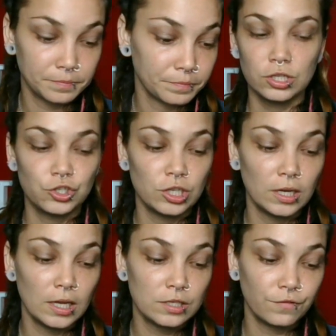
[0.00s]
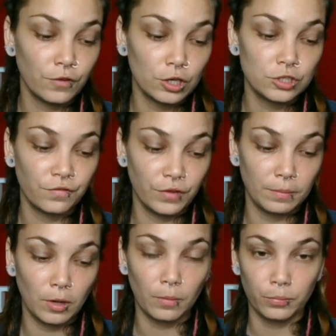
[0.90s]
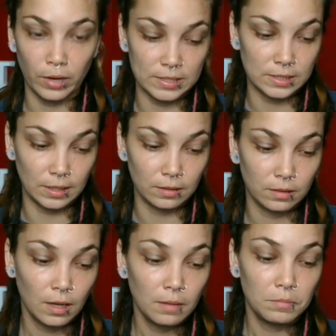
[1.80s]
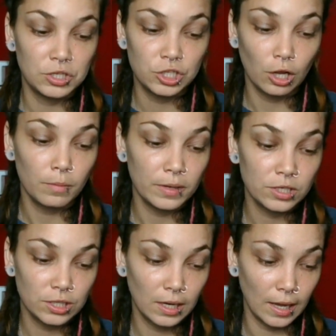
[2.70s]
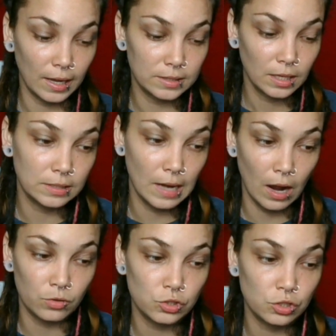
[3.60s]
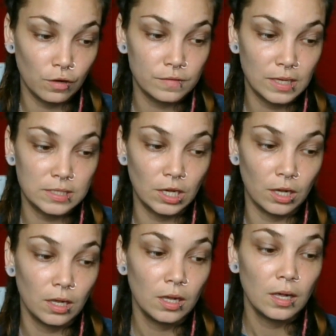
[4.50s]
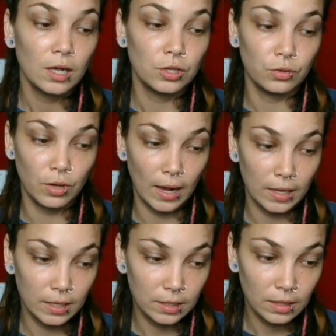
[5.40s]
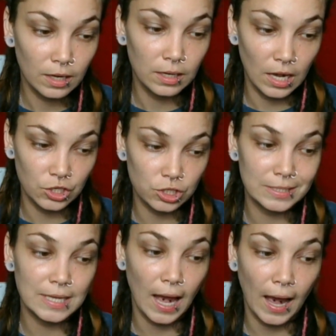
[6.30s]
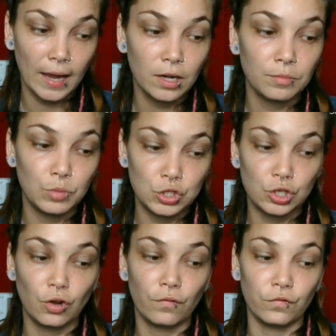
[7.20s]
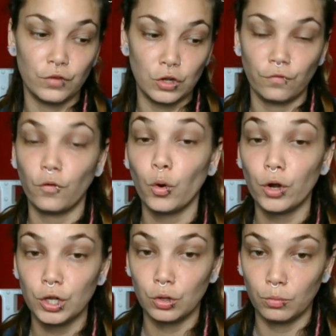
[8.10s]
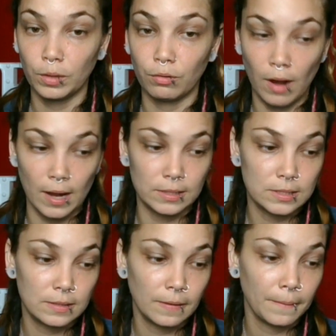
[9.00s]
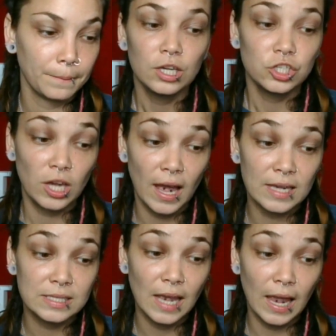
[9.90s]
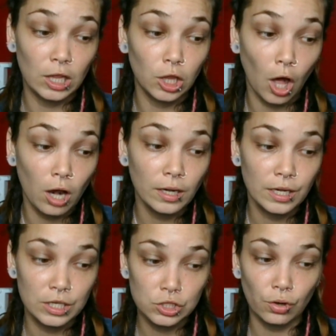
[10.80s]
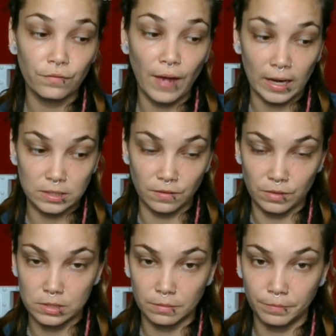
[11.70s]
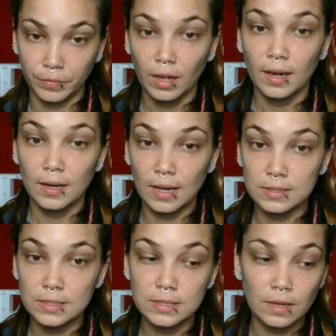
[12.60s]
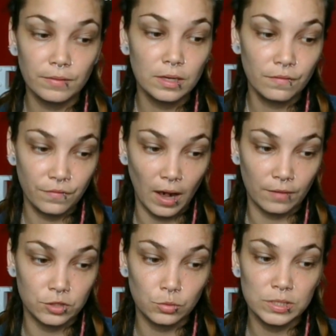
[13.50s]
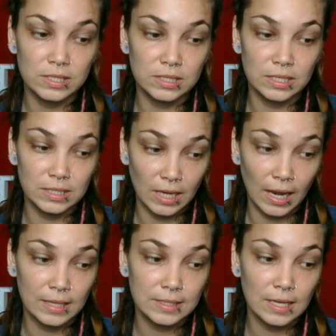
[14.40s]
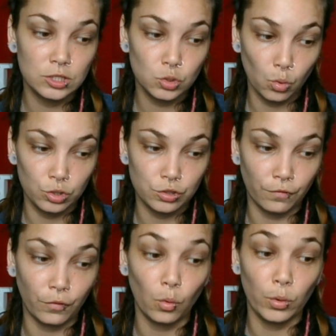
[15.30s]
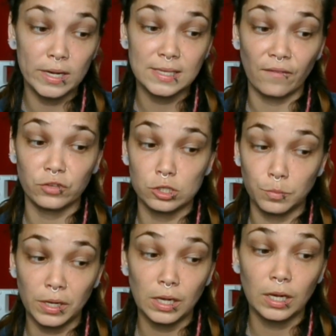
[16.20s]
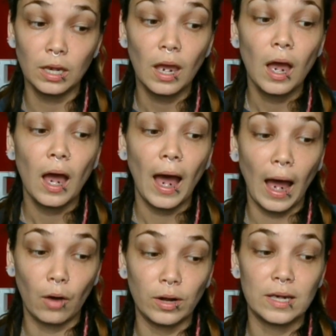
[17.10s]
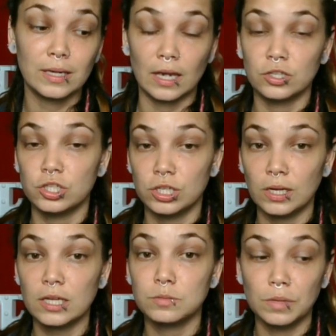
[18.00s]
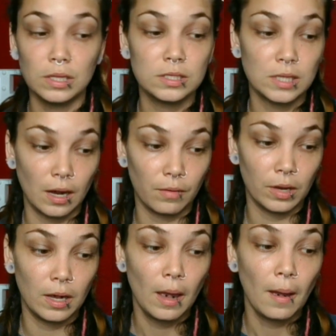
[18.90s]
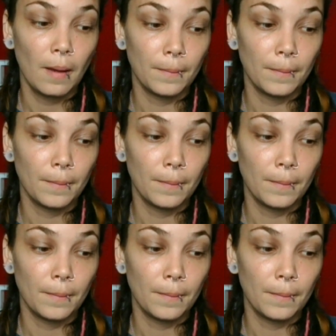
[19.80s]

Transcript: She's Chile's first female president. Michelle Bachelet now serves as the United Nations High Commissioner for Human Rights. She has a long history of activism. In 1975, she was detained and tortured for weeks after speaking out against Chile's military